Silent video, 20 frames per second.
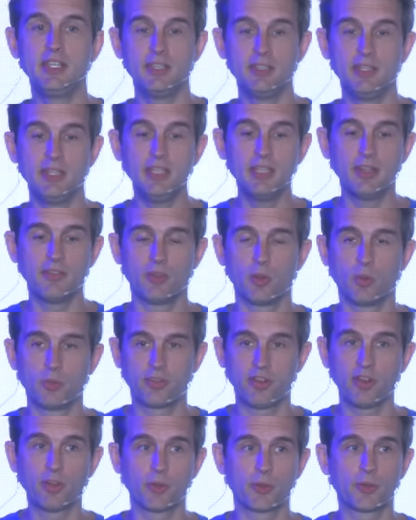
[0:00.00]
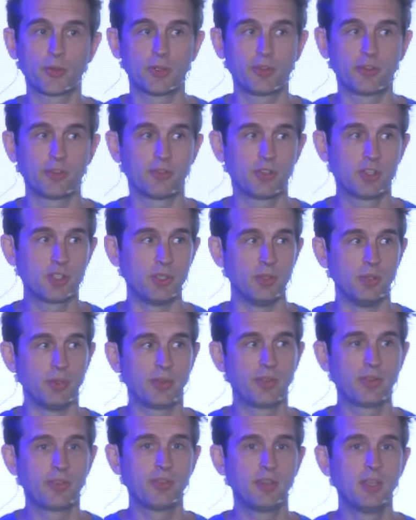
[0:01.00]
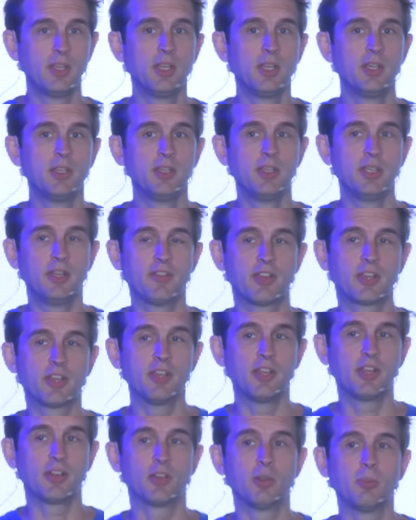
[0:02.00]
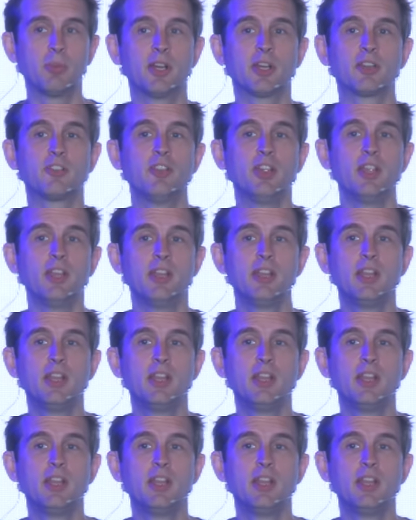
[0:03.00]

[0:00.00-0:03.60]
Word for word: in the single source of truth in the canonical blockchain.